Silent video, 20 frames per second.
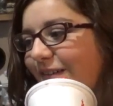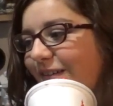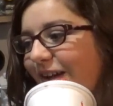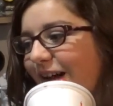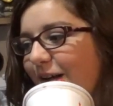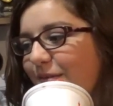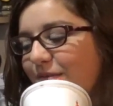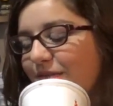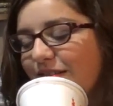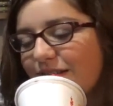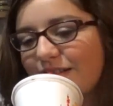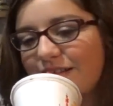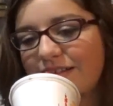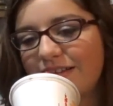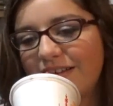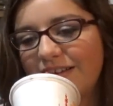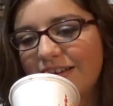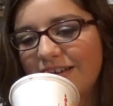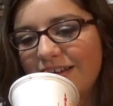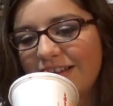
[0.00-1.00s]
I'm just
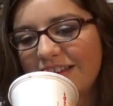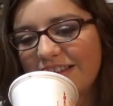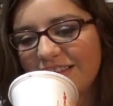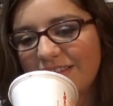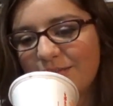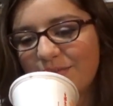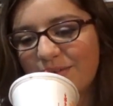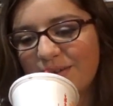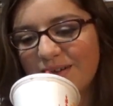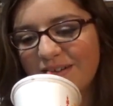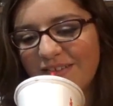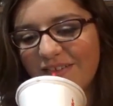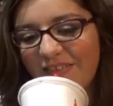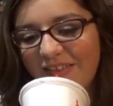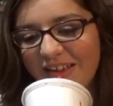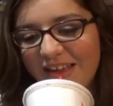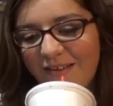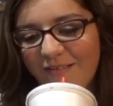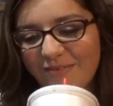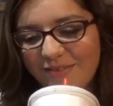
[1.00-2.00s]
the person that
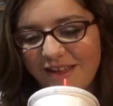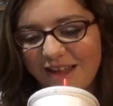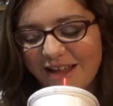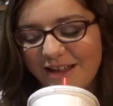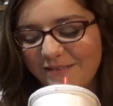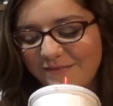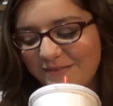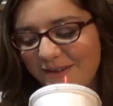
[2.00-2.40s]
gives negative